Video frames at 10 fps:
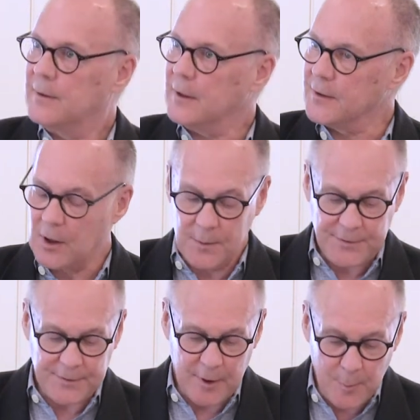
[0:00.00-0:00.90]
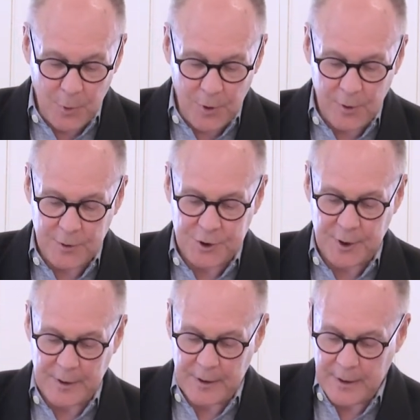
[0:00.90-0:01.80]
The adults emerge,
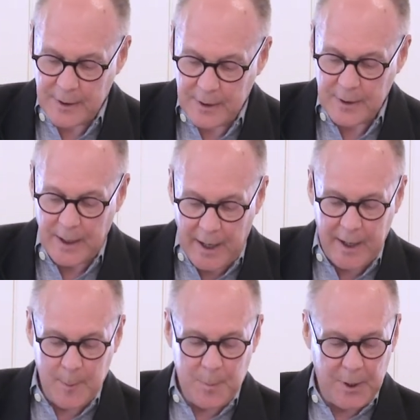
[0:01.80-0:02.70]
A.